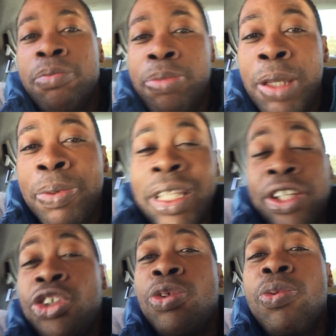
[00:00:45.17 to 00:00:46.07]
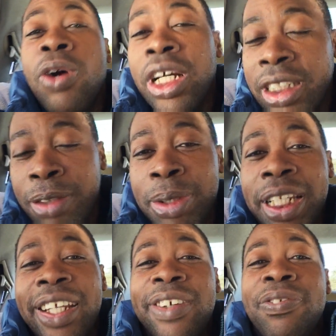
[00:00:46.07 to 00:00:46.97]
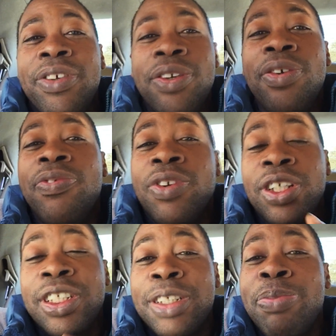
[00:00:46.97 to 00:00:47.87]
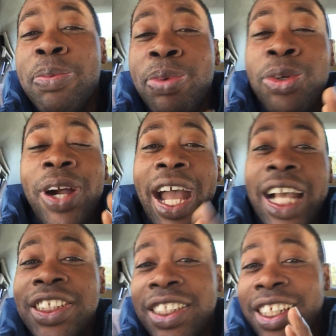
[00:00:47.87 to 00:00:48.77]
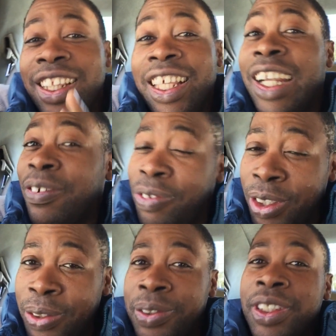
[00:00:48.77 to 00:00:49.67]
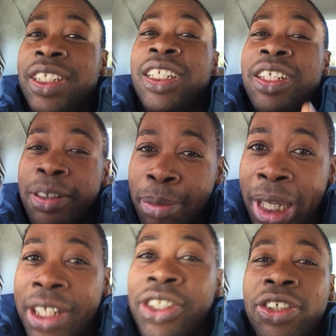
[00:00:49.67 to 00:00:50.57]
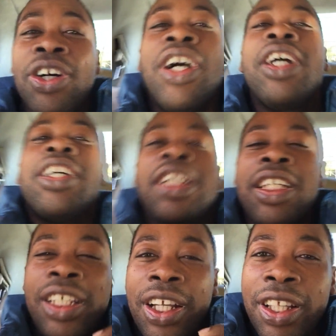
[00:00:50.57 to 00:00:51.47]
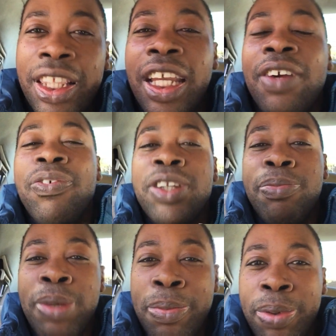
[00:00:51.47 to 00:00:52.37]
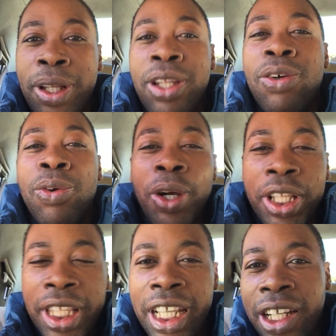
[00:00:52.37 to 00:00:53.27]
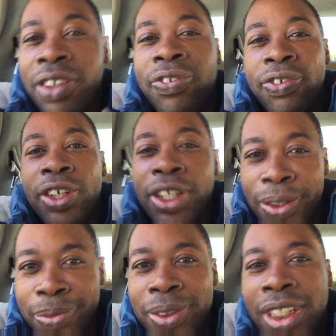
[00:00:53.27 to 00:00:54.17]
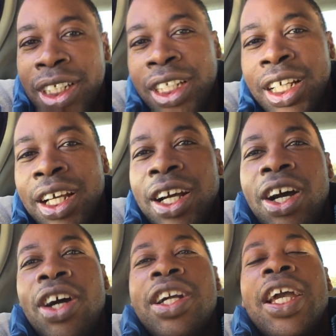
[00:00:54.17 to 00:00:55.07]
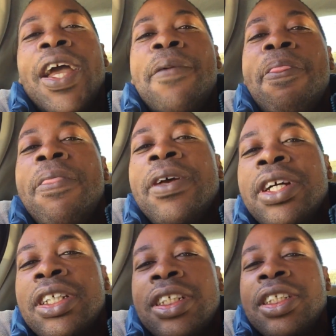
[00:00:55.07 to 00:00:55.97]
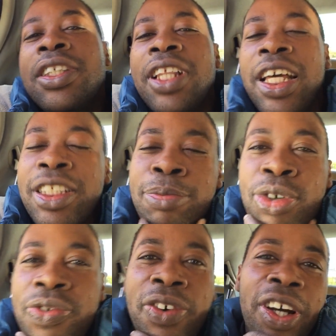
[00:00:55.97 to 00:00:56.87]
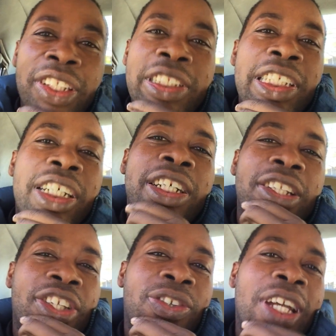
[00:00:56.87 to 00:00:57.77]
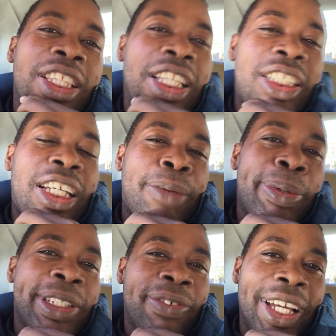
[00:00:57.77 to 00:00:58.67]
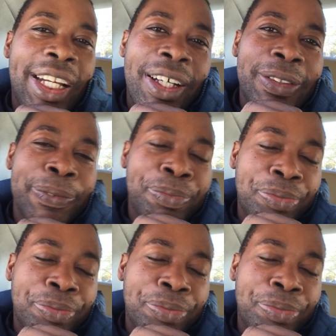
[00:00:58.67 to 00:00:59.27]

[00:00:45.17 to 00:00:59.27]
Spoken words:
People that you want to be there for you versus people who are actually there for you. Make sure you're there for the people who are there for you. Okay, so let's move on to the trending topics right now.